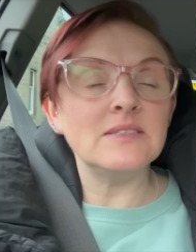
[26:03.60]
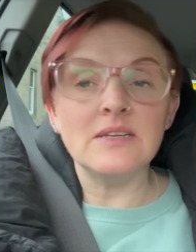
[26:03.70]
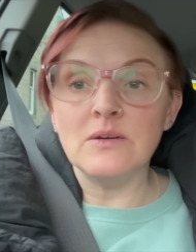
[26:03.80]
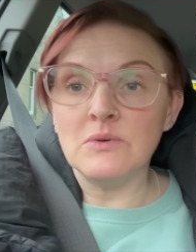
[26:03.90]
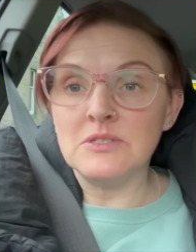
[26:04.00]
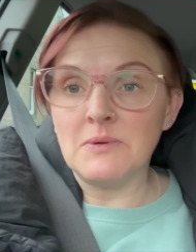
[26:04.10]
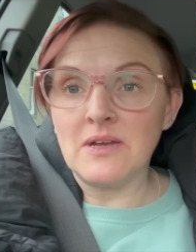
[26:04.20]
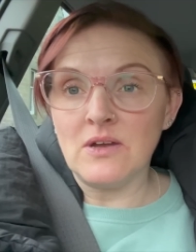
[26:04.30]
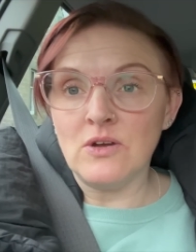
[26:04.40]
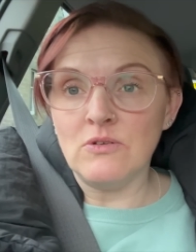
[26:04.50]
the little ones are back
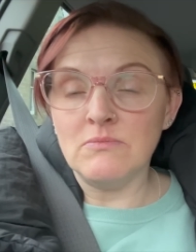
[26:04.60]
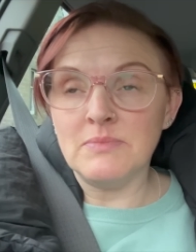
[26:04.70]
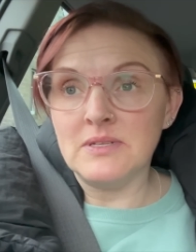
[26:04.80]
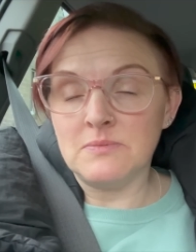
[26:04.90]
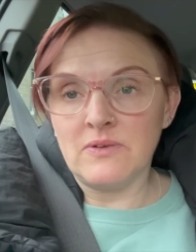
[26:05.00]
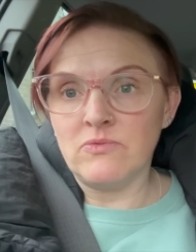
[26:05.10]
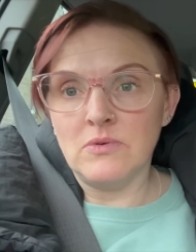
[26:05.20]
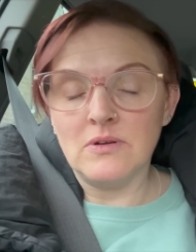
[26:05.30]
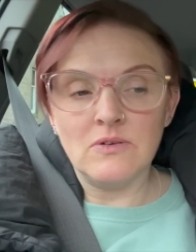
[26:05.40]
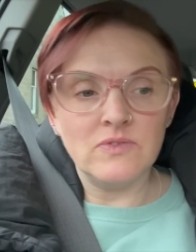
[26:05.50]
at home. Ben's back from
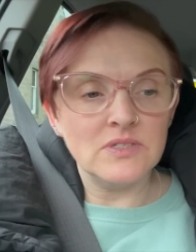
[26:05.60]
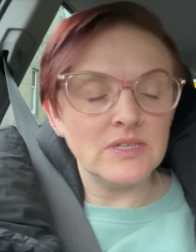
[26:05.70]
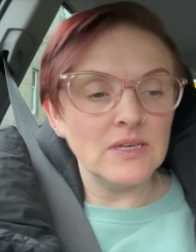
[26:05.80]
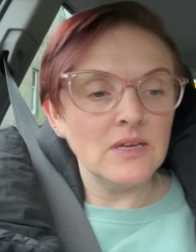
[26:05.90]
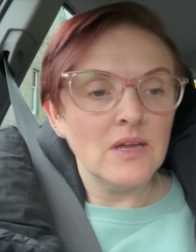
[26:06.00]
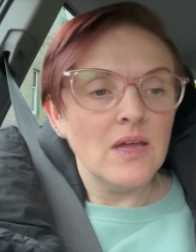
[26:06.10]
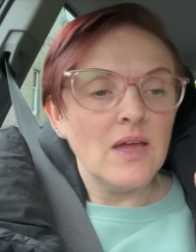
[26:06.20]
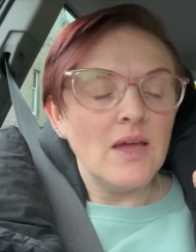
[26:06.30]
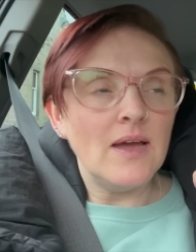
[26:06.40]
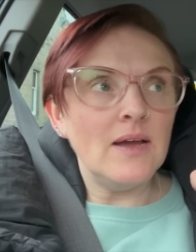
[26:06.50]
work, obviously.
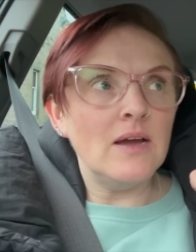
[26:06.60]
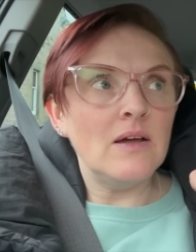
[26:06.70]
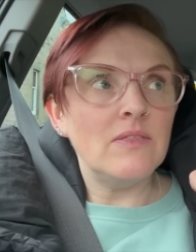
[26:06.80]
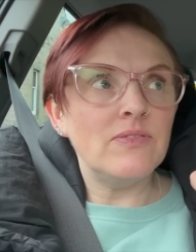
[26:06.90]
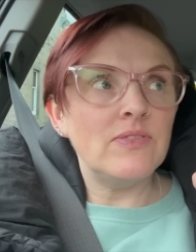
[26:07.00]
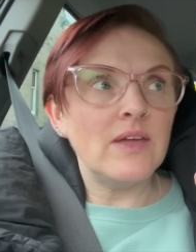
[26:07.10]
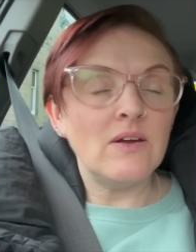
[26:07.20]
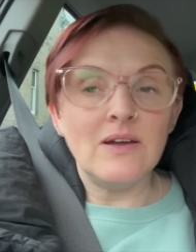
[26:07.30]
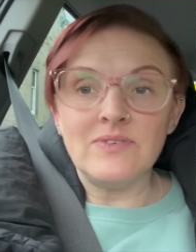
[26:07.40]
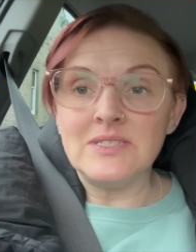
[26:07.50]
Uh, they
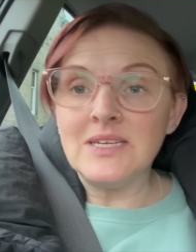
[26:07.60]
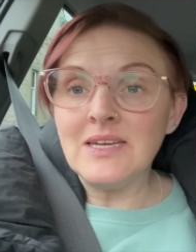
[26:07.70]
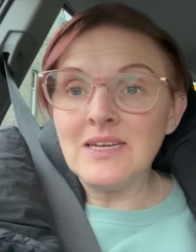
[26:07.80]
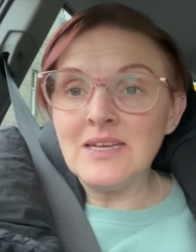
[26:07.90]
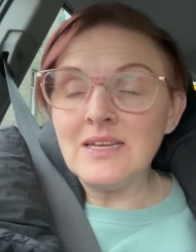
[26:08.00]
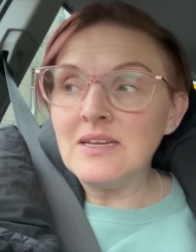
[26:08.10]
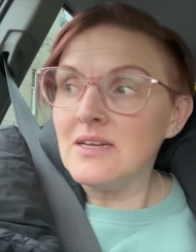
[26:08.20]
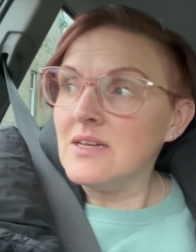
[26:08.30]
are having tea.